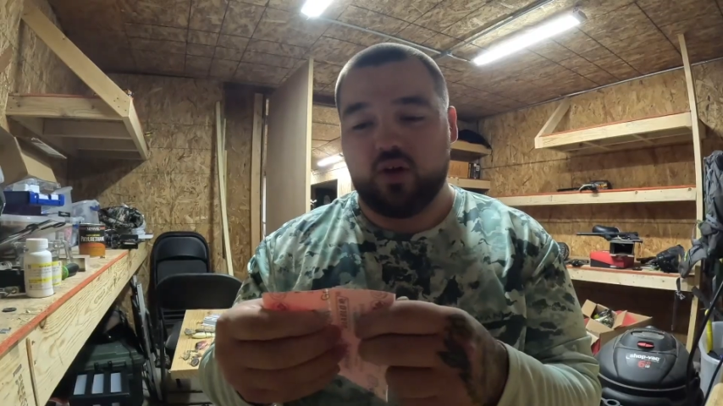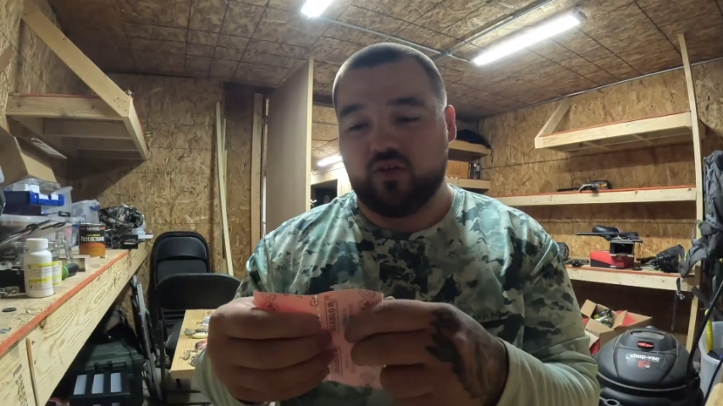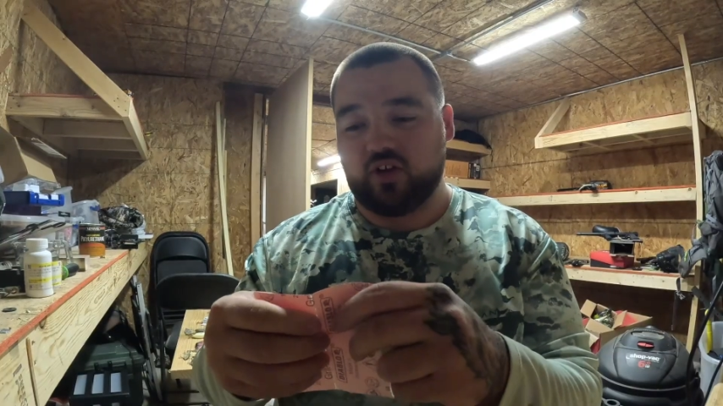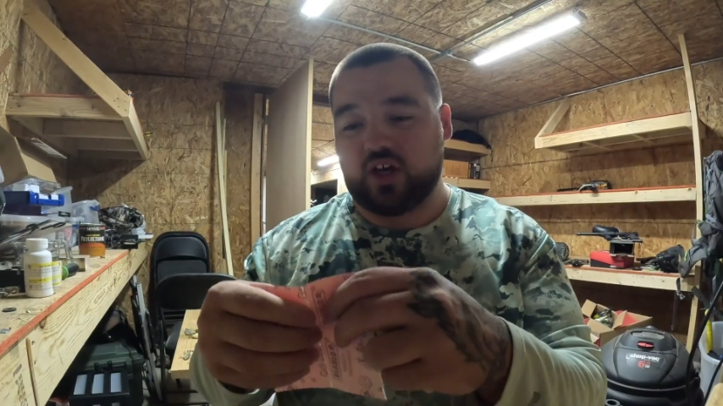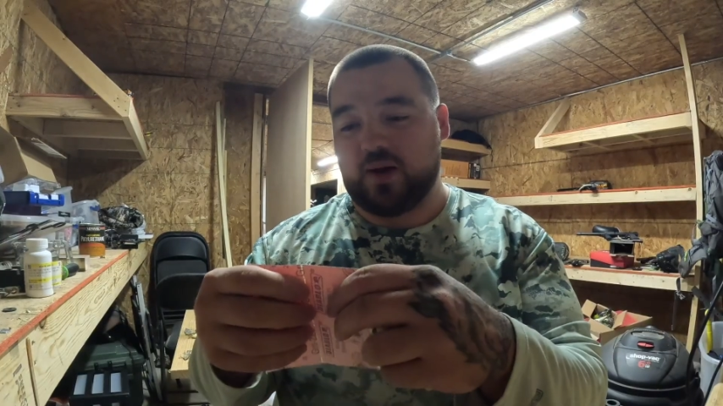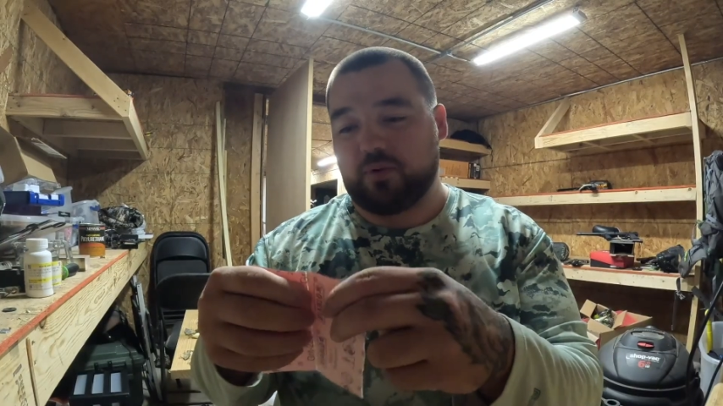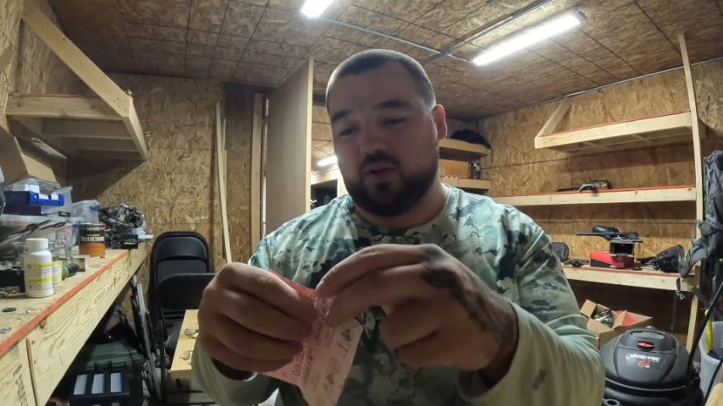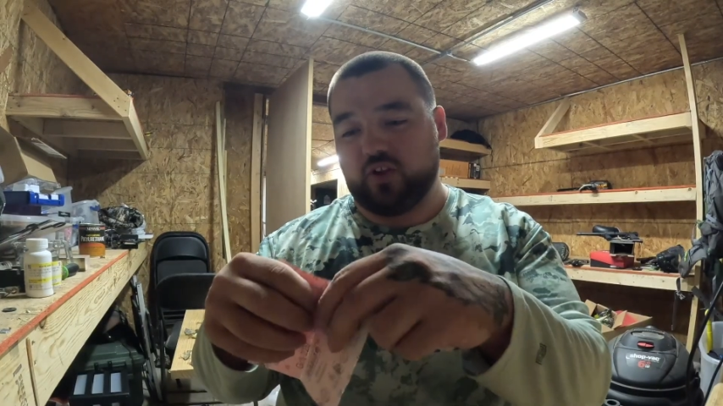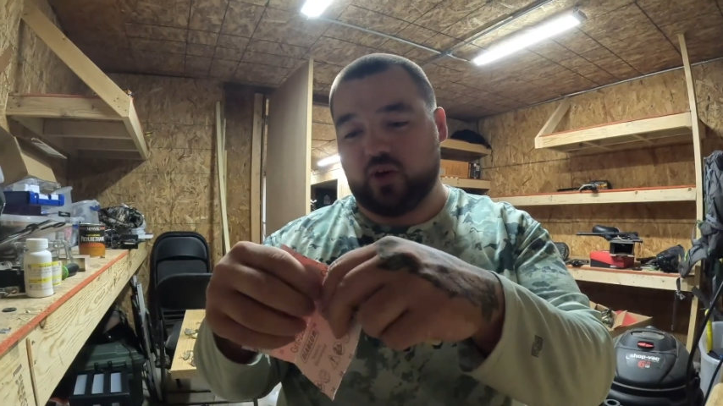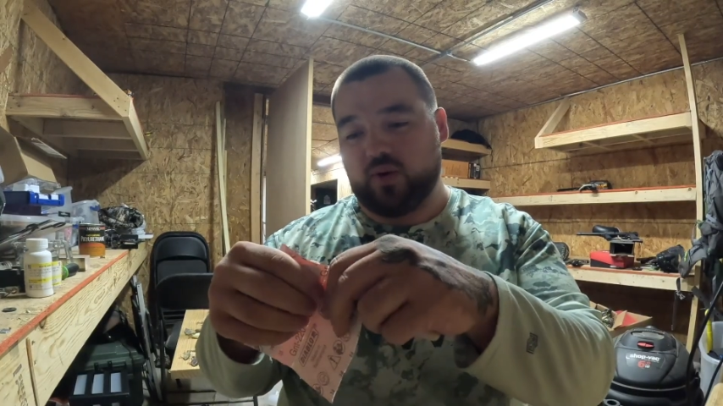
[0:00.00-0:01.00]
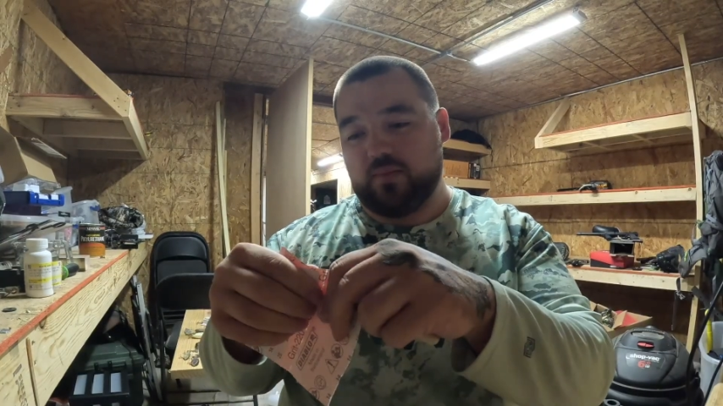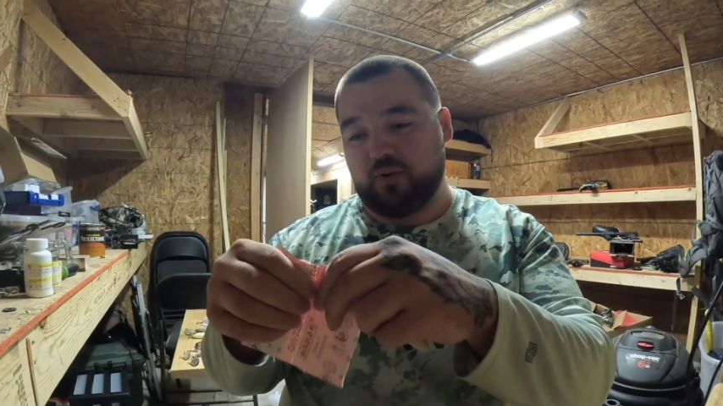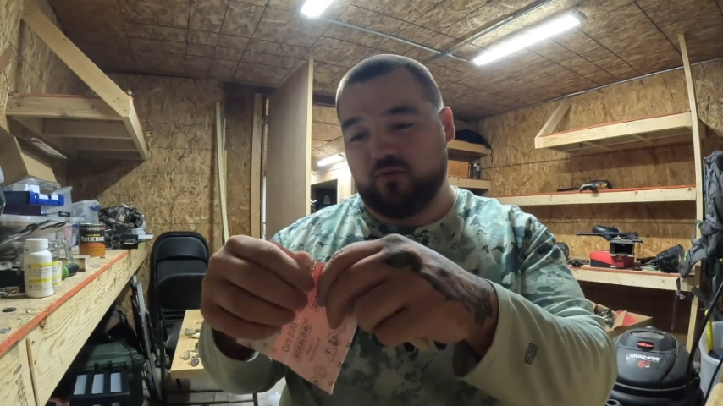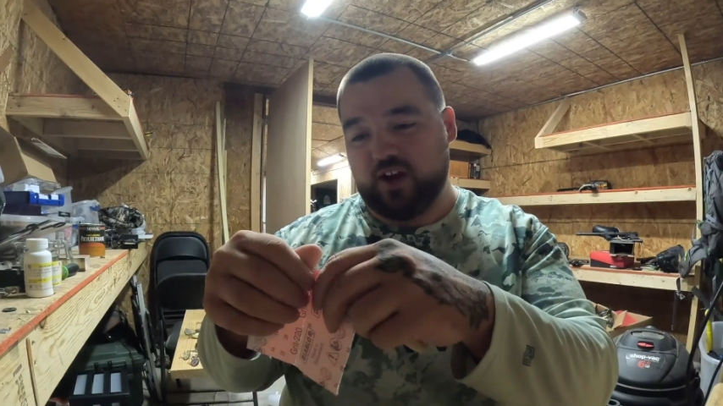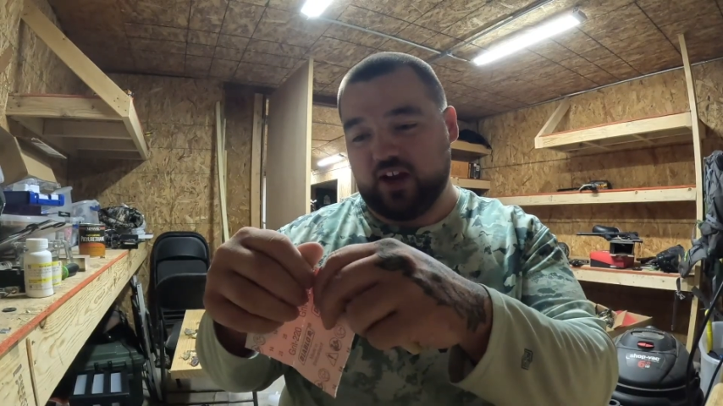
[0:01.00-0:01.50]
There's a couple of little
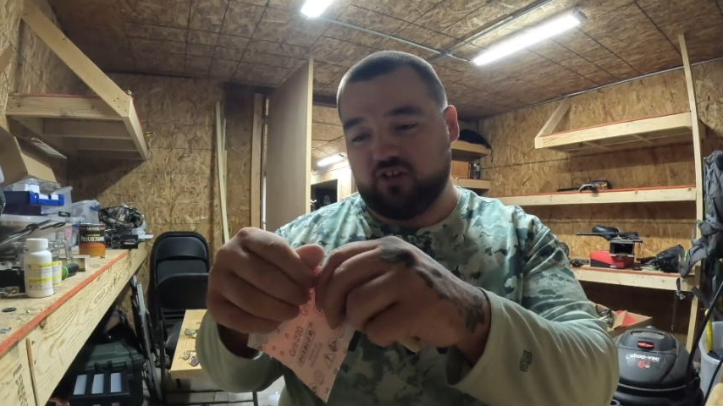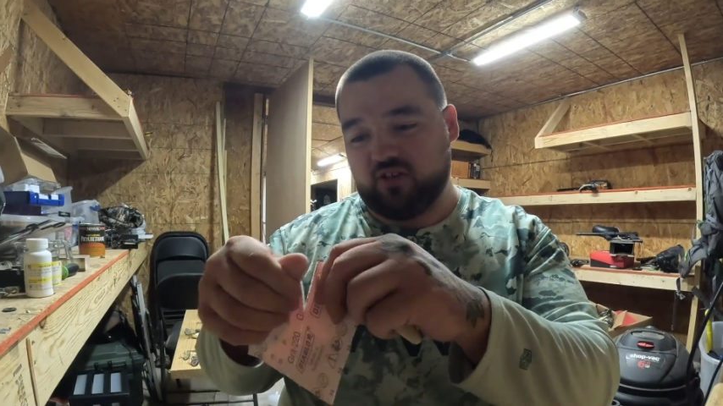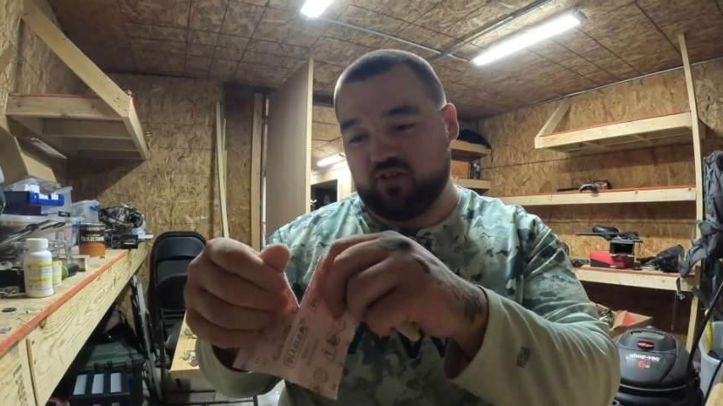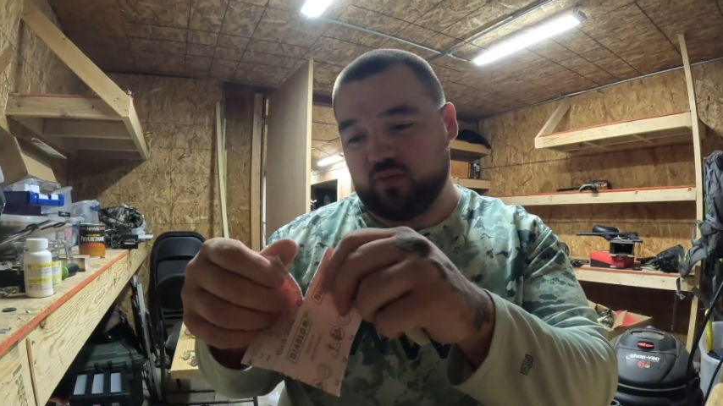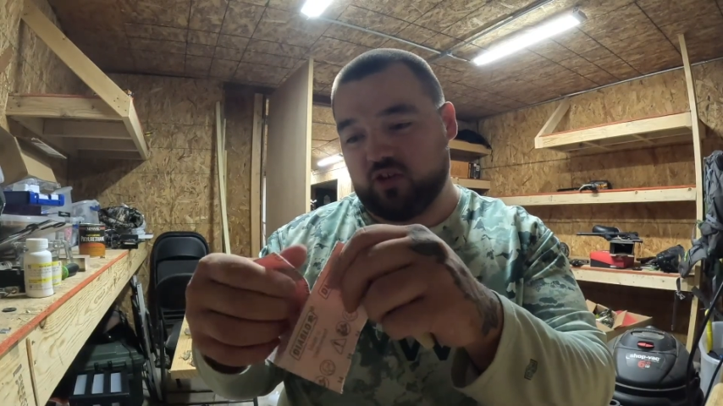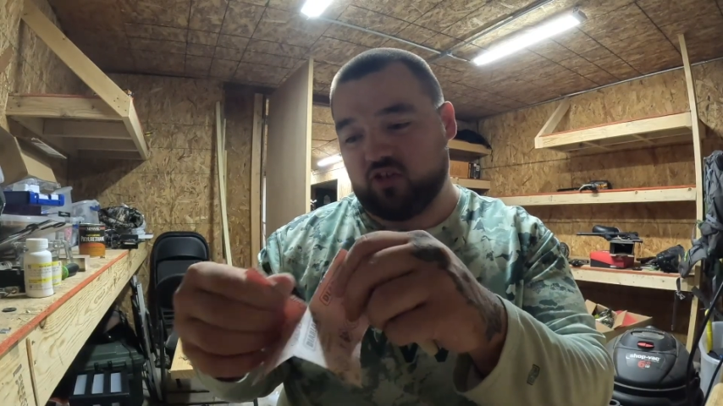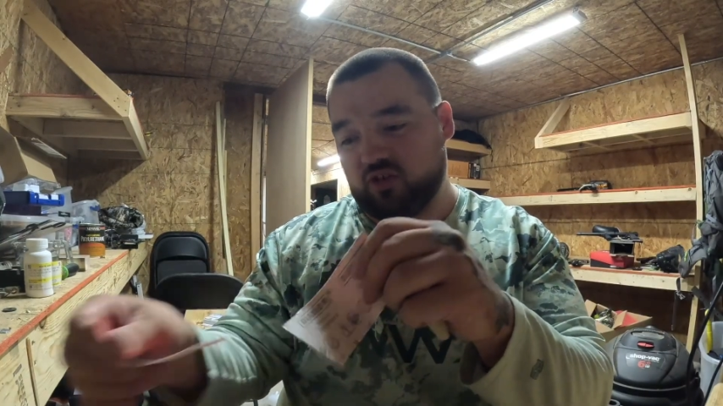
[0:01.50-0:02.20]
imperfections, which